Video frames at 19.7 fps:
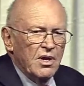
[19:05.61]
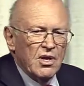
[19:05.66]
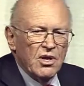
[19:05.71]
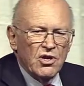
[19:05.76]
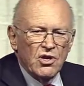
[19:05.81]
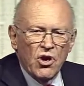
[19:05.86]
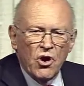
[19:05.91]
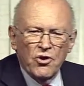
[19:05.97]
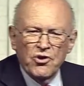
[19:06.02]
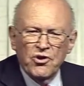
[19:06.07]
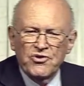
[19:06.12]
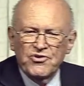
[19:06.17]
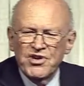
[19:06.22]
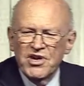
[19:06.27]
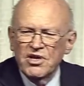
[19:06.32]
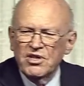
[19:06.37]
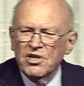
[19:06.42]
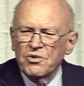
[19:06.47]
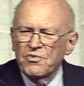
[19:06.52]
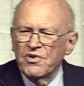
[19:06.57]
You know, you're
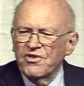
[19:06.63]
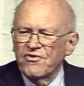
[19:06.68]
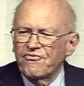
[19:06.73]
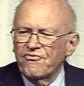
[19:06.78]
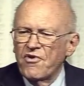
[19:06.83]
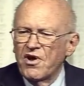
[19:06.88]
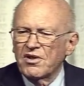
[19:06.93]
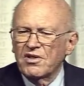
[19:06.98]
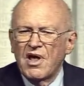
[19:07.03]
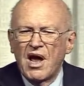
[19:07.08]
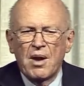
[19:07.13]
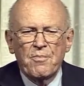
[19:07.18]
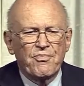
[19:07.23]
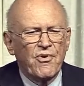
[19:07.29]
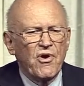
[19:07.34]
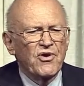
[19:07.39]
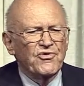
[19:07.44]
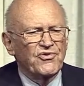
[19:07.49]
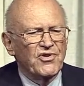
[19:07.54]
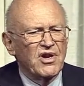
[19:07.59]
dealing with a frontline
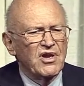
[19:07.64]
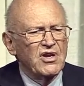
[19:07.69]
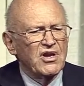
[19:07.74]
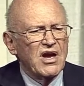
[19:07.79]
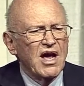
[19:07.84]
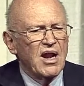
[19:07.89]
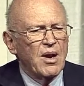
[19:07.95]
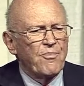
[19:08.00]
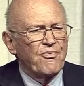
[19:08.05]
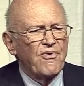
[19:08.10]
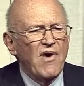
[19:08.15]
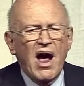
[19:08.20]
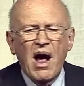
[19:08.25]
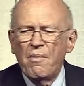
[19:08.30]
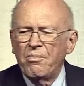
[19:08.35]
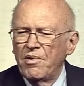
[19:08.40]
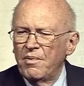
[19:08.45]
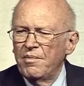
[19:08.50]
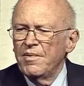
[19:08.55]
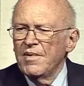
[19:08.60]
person and they got a
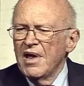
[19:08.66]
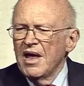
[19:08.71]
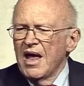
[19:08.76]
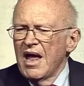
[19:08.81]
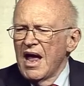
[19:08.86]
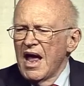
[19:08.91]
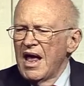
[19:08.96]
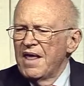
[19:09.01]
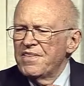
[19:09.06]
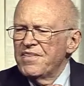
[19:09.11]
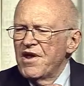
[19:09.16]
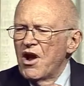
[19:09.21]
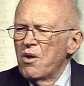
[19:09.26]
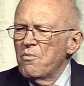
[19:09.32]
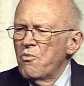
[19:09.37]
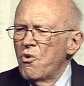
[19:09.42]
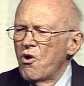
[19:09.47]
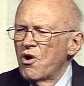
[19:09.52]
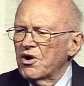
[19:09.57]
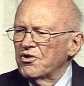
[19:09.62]
problem, and they're
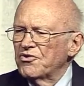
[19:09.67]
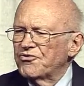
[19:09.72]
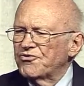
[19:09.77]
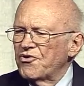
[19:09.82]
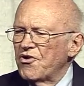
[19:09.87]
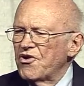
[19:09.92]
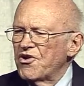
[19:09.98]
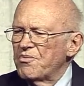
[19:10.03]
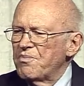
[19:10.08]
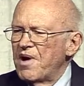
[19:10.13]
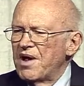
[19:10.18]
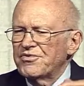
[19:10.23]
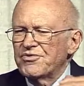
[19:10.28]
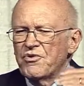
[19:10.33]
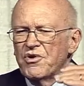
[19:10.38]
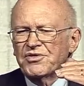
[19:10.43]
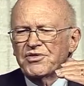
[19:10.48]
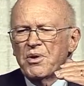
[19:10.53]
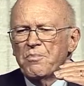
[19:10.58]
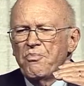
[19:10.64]
more concerned about
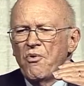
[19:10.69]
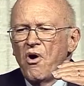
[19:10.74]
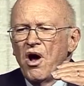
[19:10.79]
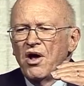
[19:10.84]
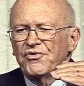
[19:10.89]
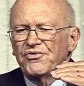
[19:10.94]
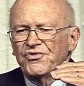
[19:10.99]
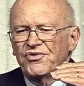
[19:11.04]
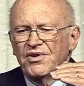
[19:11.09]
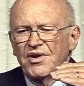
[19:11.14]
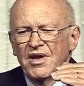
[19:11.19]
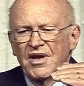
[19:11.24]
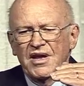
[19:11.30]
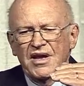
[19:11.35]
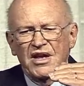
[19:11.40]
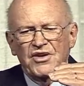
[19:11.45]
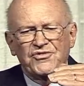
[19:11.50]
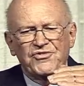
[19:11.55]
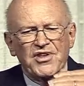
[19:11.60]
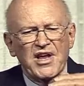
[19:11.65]
what their boss
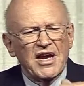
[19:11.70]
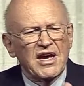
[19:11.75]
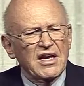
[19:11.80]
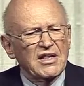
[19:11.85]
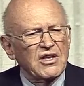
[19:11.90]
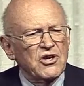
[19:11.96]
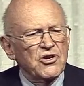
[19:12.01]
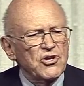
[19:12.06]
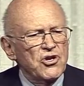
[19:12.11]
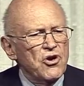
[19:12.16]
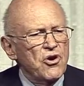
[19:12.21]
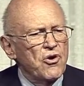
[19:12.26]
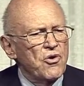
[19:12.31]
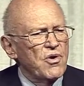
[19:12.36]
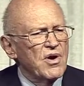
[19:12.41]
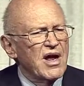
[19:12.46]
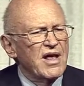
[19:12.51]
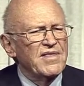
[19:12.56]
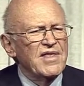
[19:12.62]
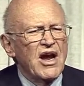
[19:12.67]
is thinking than you,
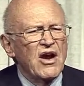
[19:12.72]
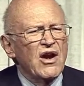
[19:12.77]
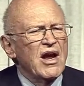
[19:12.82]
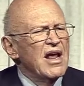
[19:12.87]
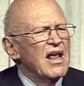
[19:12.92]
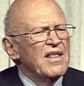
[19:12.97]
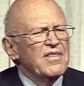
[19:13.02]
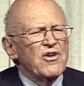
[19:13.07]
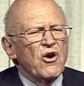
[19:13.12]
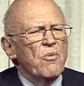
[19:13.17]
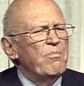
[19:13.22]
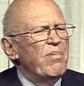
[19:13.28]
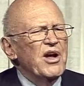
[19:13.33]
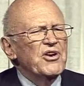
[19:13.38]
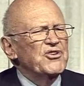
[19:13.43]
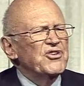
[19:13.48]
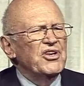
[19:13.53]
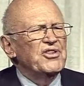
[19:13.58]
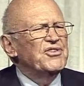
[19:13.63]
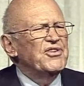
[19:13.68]
and they're a
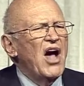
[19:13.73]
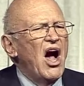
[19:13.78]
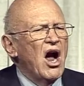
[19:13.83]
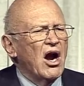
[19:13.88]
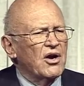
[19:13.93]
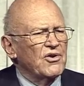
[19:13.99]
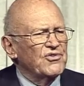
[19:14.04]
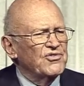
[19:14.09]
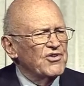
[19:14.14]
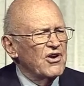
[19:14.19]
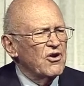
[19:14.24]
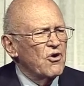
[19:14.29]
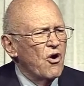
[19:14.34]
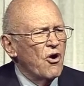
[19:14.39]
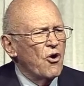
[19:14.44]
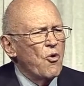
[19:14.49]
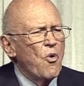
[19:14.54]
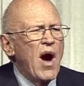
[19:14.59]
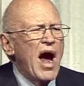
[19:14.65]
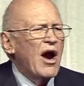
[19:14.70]
bunch of ducks. They're going,
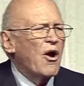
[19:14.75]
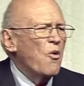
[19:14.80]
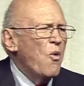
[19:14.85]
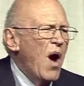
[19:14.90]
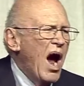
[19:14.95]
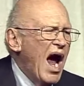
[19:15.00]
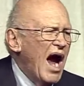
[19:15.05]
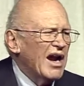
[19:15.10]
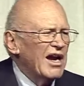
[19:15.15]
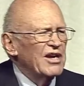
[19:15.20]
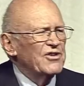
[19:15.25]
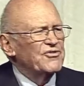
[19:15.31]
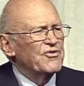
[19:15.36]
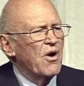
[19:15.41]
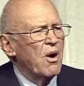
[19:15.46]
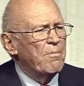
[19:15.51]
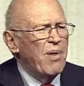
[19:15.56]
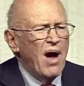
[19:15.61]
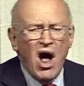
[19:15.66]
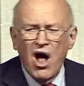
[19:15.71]
quack, quack, it's our
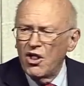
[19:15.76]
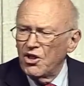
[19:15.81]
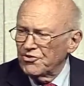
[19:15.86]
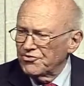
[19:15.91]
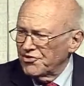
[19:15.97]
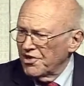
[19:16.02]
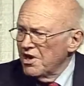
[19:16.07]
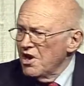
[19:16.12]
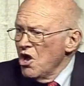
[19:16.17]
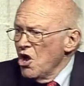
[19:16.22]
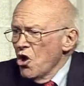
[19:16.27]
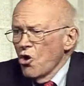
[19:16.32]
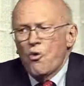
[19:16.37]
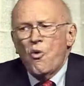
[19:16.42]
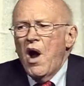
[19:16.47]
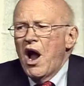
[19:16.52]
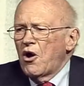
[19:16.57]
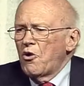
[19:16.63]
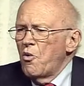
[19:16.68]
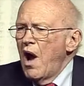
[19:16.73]
policy.
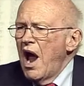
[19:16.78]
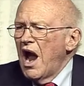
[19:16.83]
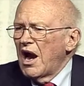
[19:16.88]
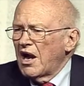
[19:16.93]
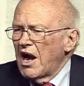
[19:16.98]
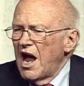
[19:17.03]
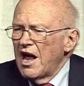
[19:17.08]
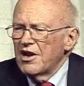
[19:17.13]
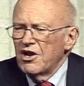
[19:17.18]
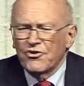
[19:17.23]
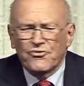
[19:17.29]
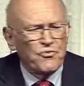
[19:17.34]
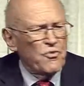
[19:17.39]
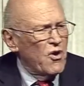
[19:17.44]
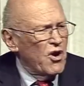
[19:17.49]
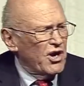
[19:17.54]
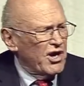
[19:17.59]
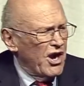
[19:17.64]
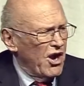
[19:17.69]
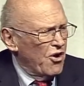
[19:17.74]
Quack, quack, I just
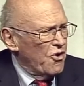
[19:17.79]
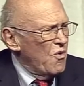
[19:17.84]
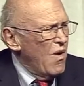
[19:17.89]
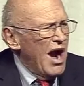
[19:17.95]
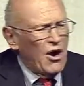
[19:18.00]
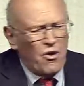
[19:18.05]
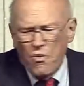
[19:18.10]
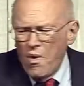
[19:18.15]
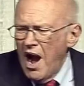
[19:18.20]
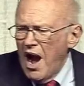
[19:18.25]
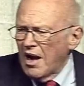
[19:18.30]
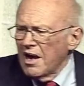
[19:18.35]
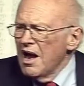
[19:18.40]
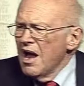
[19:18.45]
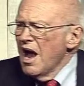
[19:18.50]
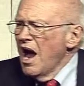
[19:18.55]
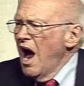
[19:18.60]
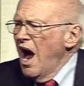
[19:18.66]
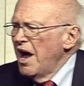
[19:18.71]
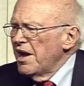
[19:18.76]
work here. Quack, quack,
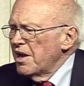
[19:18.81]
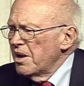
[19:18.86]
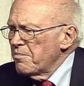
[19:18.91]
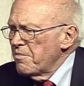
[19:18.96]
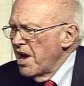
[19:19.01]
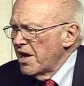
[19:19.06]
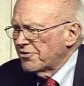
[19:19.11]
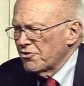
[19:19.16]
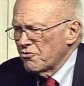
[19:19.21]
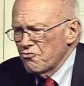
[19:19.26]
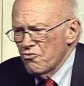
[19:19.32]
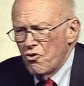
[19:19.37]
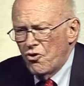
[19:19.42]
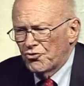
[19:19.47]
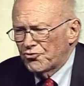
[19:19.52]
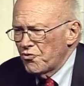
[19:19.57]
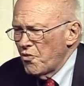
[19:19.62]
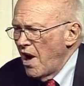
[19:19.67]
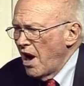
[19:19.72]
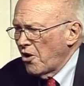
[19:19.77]
I didn't make the rules.
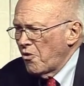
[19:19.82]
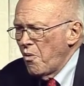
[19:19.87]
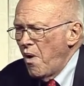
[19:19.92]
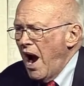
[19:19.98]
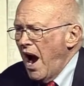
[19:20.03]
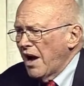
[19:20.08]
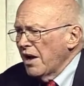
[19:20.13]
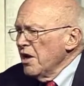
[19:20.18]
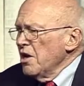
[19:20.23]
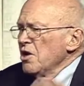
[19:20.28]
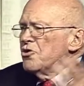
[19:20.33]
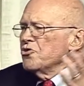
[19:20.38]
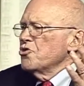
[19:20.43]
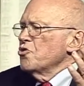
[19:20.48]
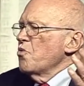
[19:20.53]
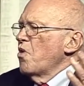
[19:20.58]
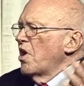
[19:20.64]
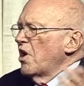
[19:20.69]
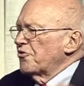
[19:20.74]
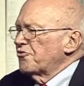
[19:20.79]
Quack, quack, do you
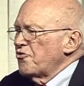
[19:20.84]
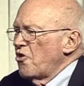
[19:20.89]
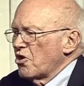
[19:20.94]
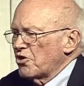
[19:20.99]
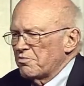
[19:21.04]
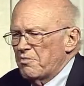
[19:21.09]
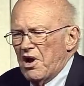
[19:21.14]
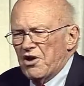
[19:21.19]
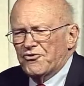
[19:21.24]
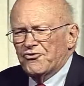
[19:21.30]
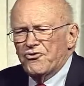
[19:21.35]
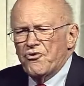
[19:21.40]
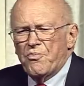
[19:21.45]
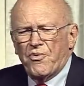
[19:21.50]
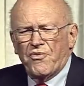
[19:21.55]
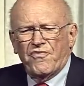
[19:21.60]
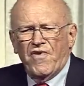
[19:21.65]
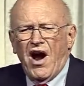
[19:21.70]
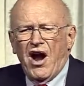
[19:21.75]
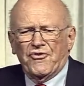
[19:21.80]
want to talk to my
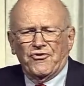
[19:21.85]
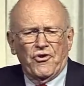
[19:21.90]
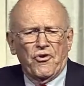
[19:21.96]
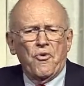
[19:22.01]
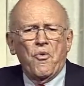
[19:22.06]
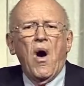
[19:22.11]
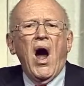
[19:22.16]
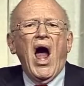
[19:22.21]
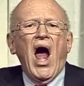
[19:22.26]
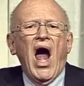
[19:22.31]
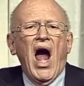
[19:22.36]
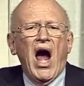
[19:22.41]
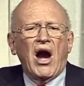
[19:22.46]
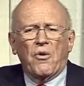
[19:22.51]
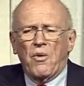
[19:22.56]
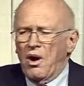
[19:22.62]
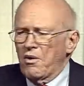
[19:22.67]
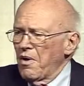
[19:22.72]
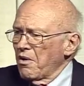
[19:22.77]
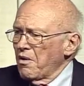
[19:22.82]
supervisor? Quack,
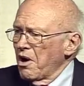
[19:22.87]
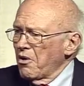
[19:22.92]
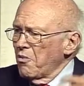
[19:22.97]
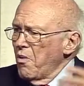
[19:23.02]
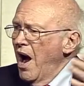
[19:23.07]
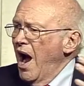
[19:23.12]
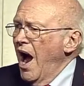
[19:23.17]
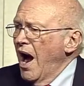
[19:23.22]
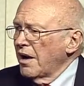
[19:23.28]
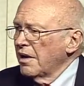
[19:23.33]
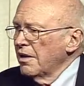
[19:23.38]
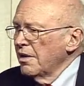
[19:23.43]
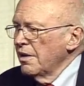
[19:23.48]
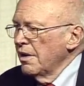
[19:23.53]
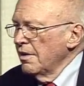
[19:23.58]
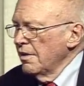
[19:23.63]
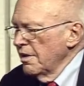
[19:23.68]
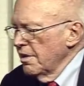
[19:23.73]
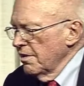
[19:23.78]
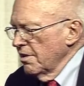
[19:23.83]
quack, quack, quack, quack,
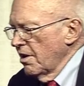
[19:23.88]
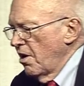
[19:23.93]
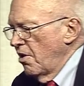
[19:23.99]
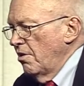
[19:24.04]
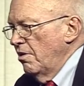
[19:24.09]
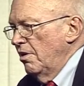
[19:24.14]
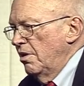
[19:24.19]
you know.